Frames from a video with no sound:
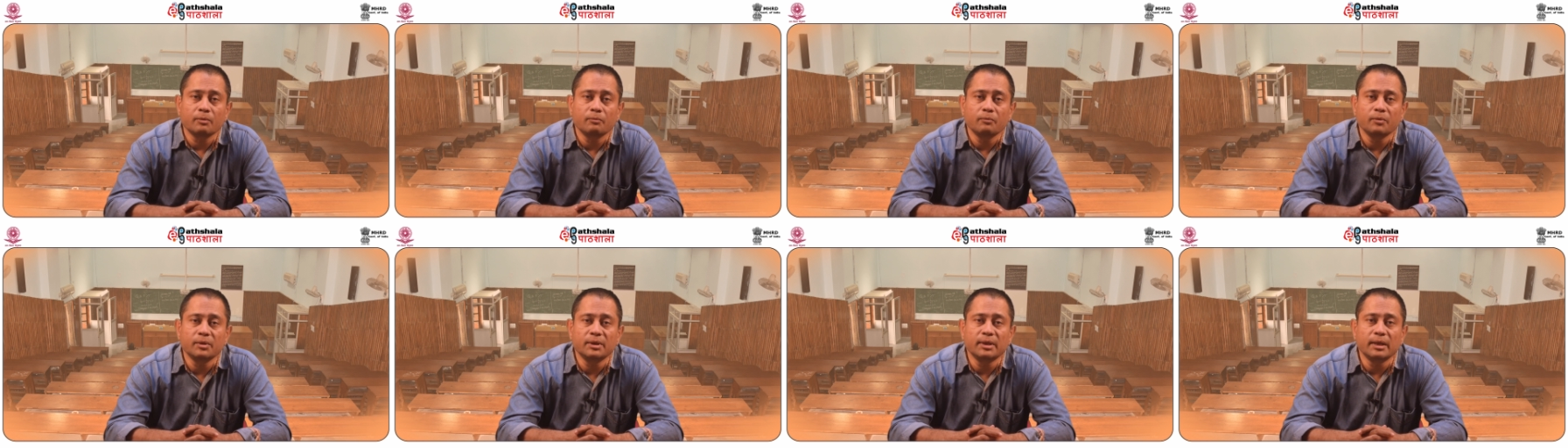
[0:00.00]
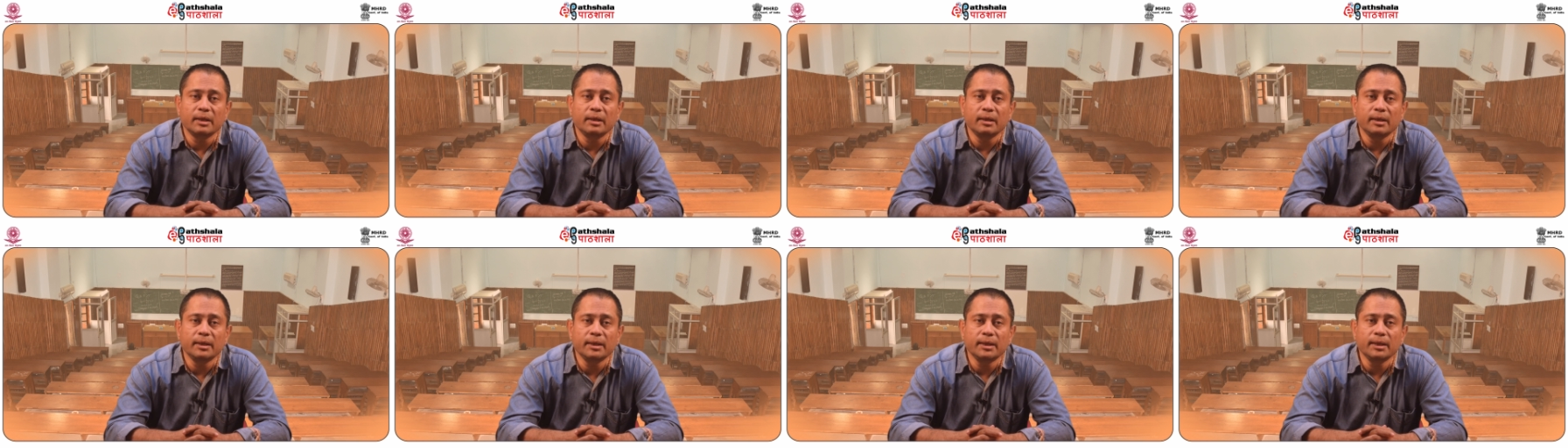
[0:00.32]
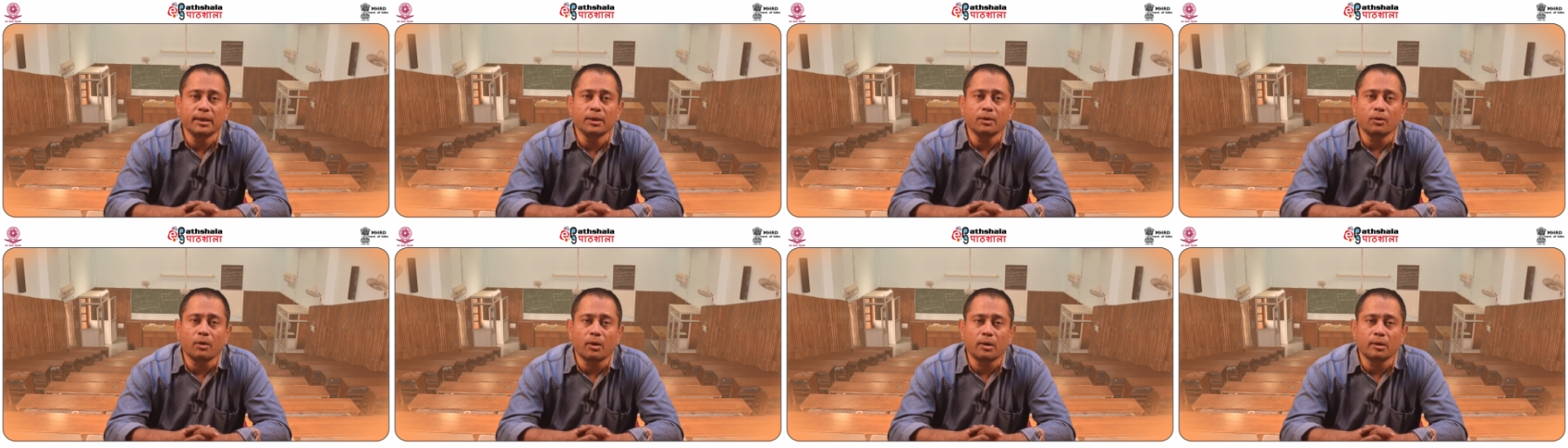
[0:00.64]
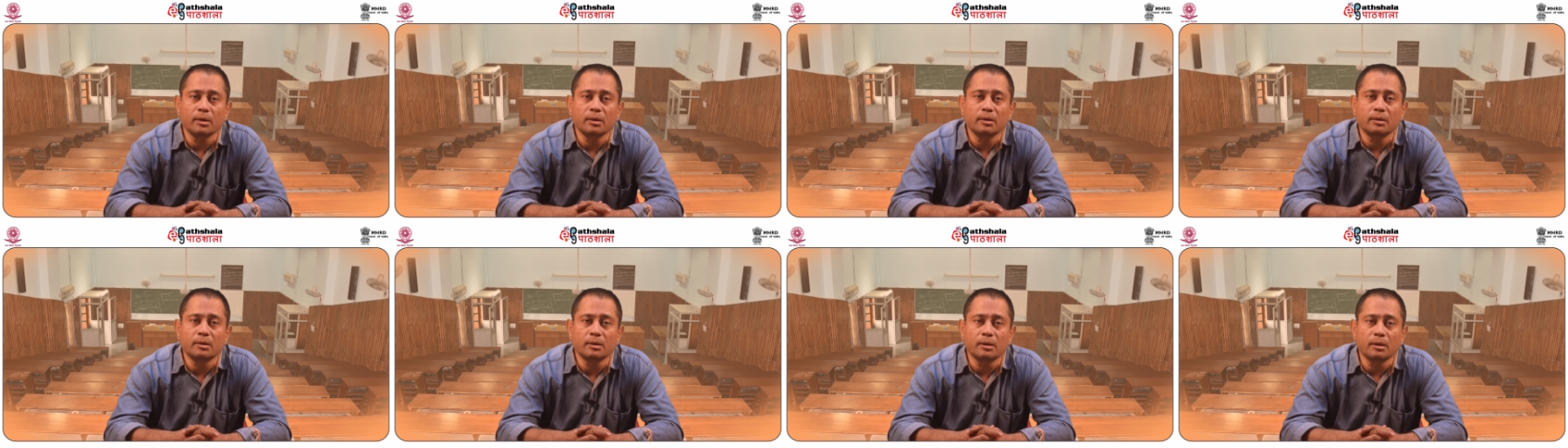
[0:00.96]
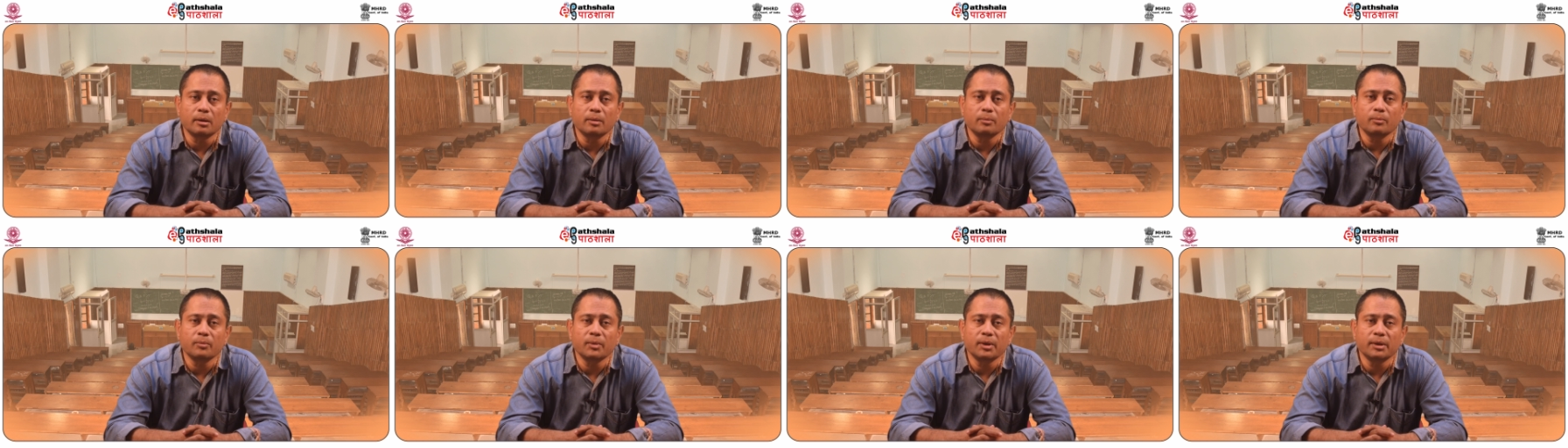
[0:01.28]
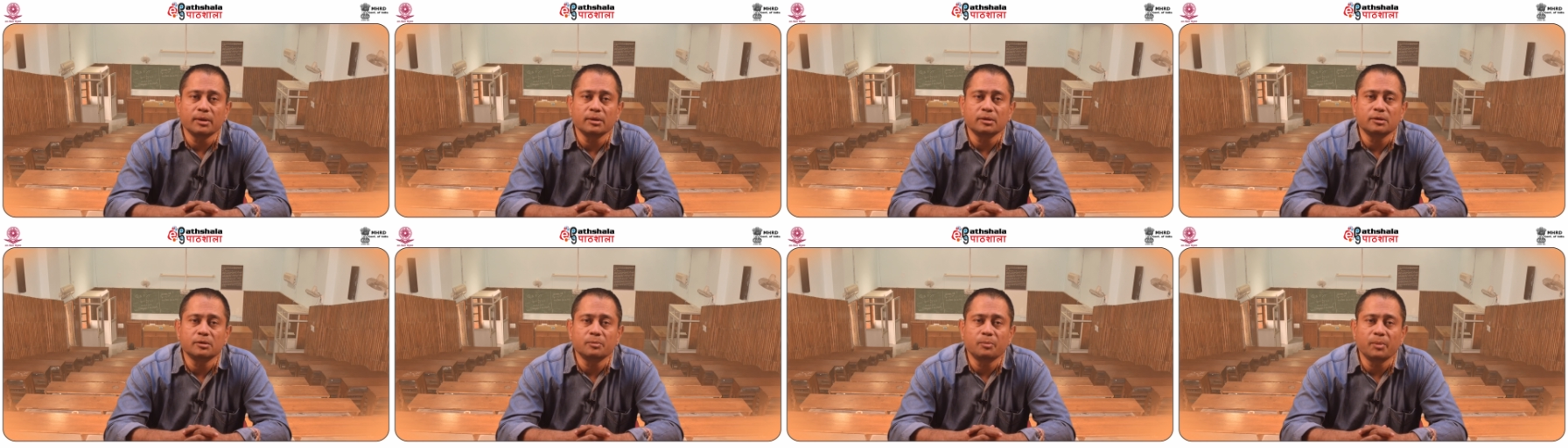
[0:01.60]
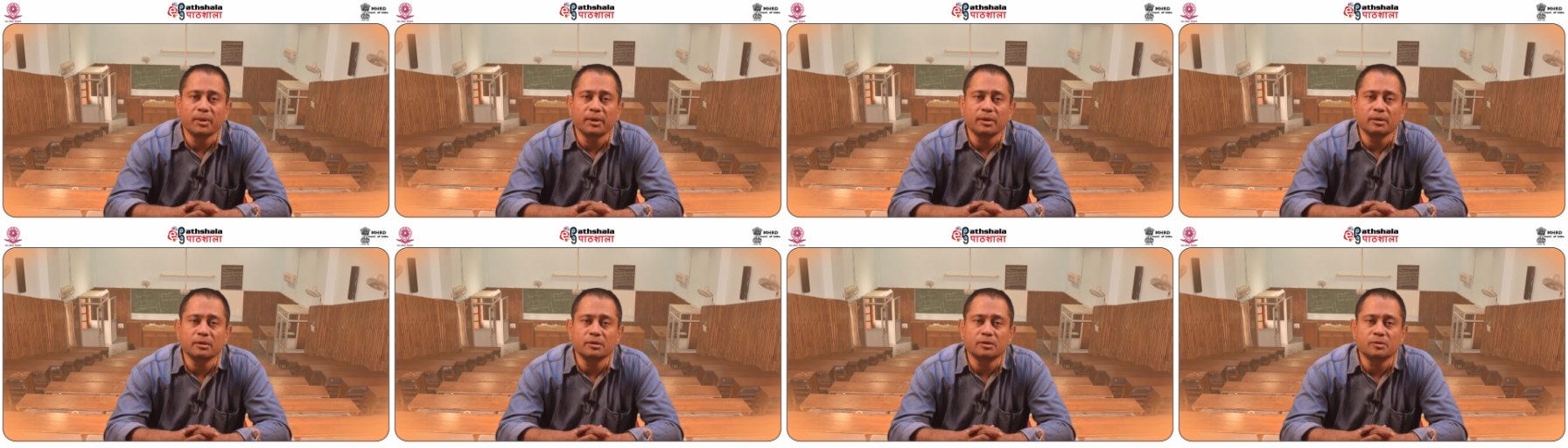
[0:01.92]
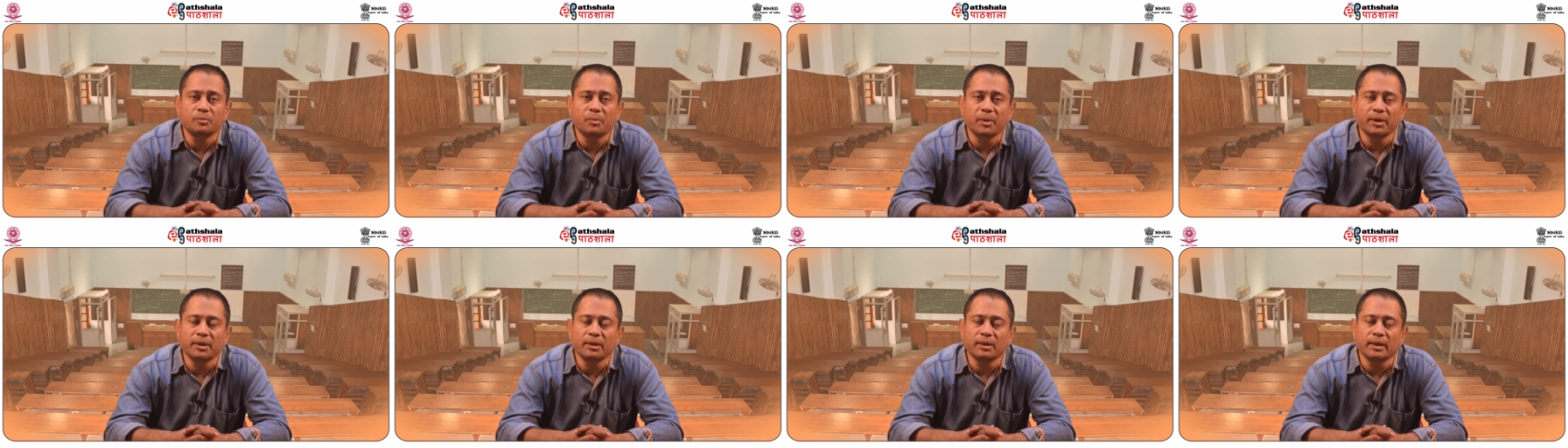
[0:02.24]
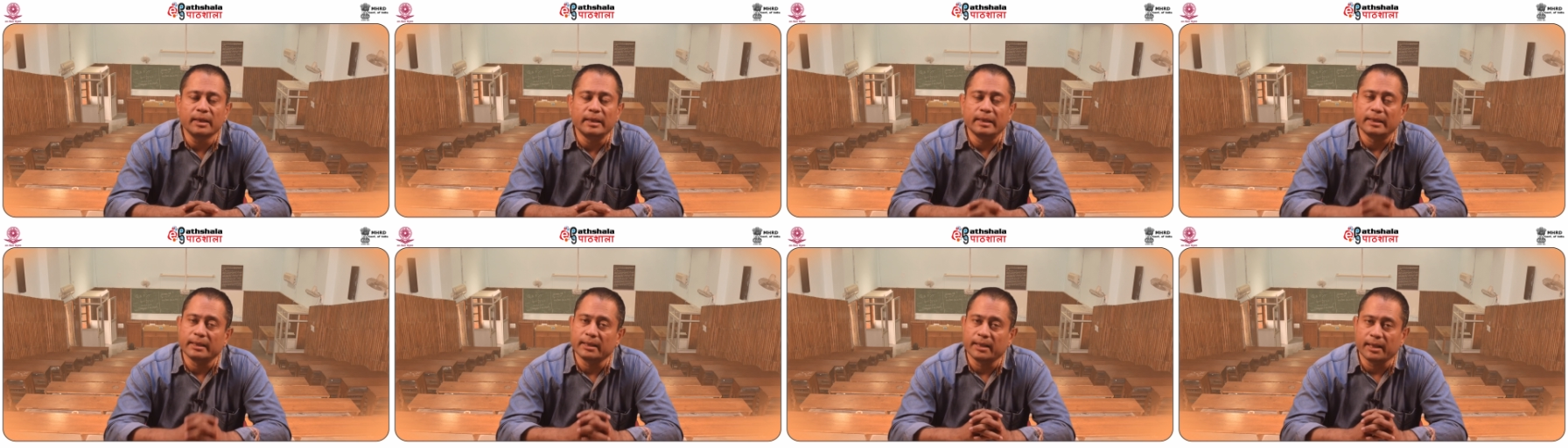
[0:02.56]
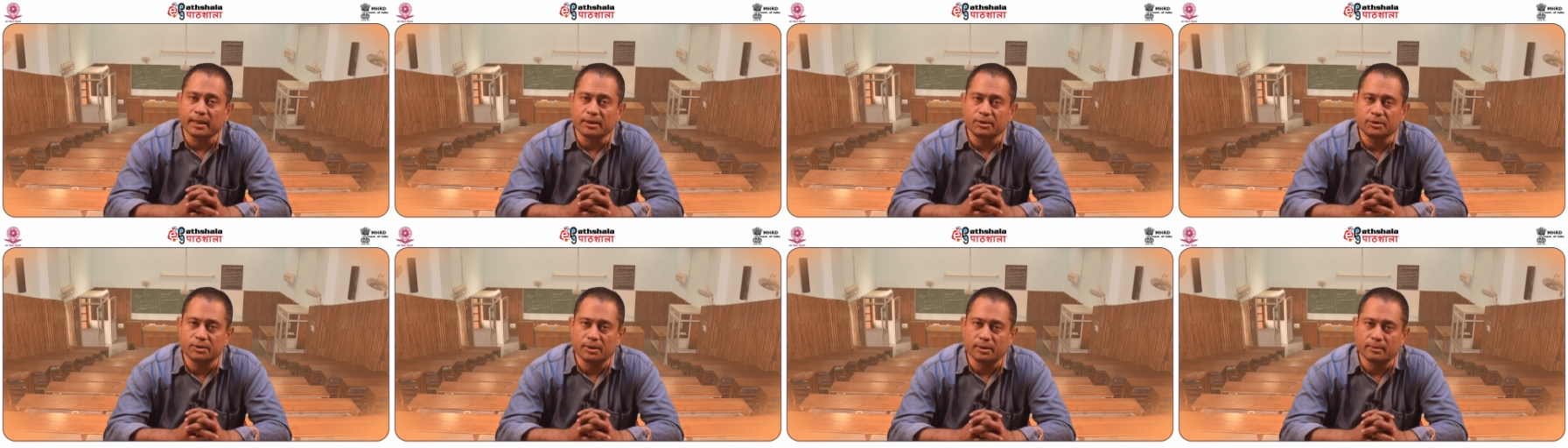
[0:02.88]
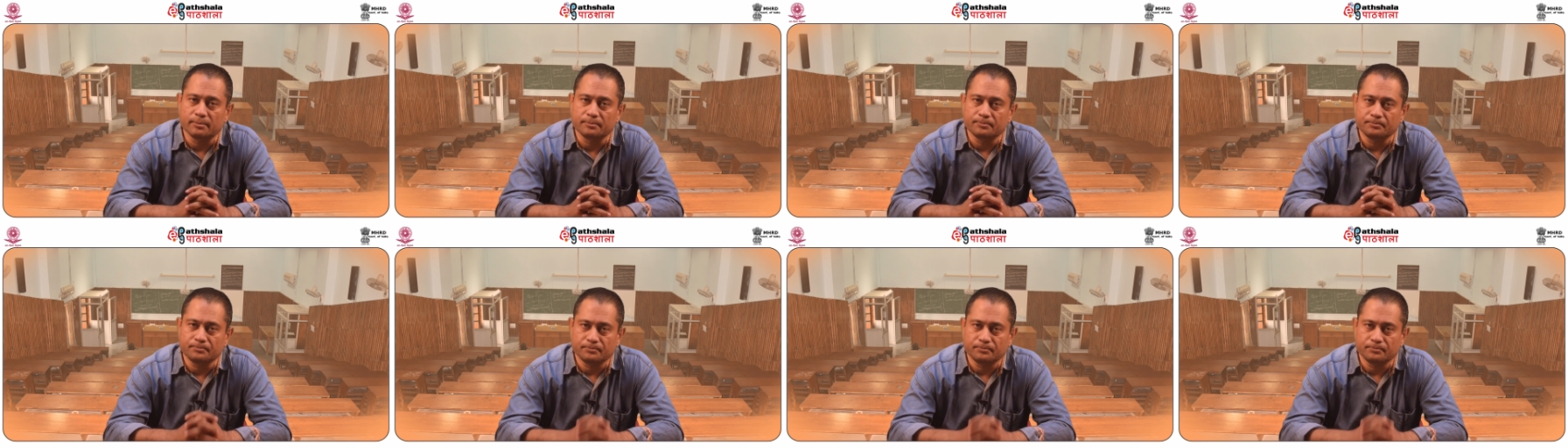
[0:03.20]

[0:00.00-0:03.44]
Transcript: with the leading order term in spin-spin interaction.